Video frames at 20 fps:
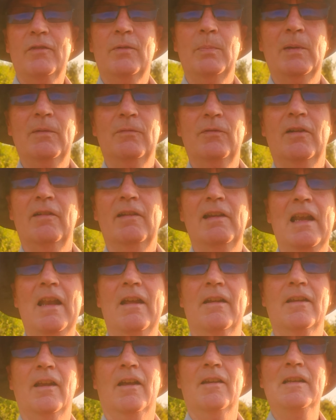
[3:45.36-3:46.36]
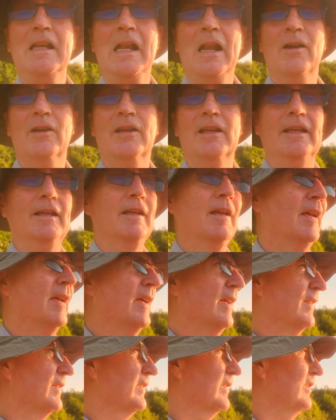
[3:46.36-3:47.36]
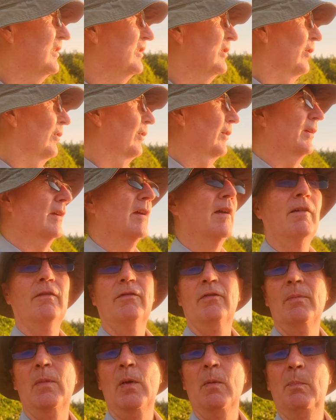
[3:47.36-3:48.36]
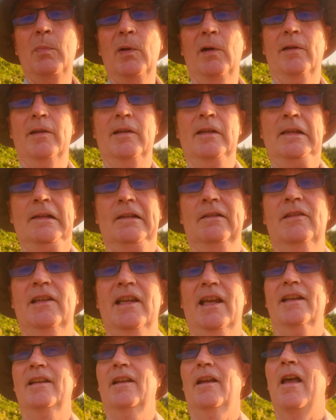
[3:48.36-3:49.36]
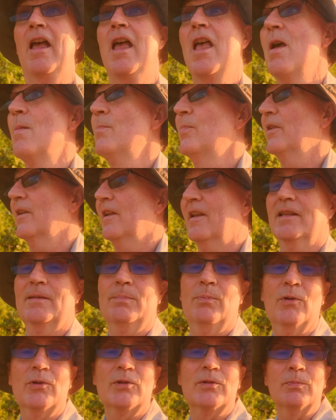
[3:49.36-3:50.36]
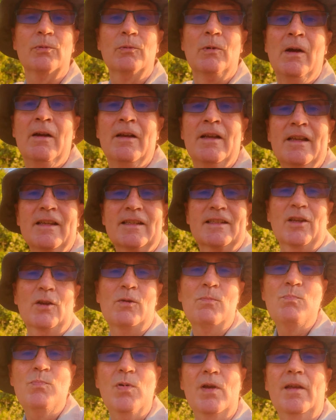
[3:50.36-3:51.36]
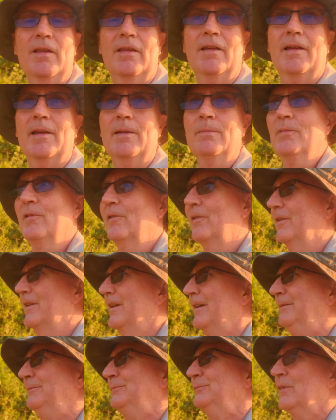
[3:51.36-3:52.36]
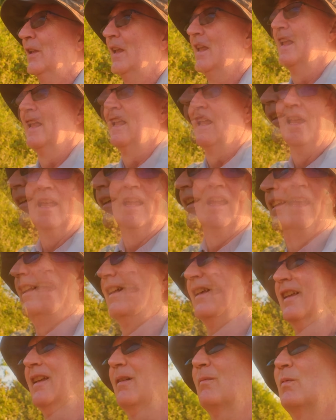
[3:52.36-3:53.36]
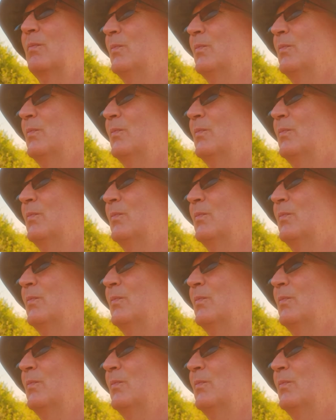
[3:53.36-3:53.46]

to be very unlucky to die from the bite of the adder, but it is possible, so bear that in mind. Get my